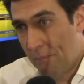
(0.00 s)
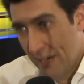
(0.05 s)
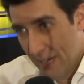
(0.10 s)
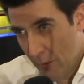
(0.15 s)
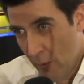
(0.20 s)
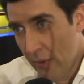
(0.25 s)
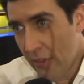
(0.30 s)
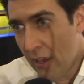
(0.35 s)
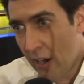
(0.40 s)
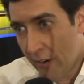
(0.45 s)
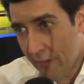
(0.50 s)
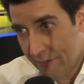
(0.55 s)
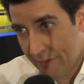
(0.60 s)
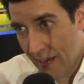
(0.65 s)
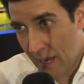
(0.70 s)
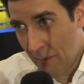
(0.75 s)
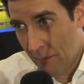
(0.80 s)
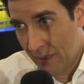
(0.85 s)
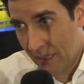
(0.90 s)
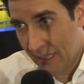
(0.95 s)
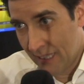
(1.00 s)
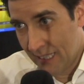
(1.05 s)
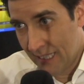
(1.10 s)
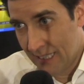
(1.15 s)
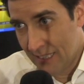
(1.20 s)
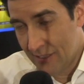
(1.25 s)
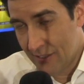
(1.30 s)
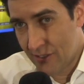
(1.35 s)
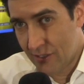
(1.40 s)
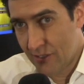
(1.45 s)
be with our
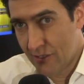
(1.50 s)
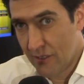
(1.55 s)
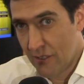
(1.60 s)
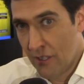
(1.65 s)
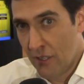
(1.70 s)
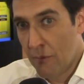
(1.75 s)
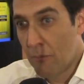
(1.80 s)
families,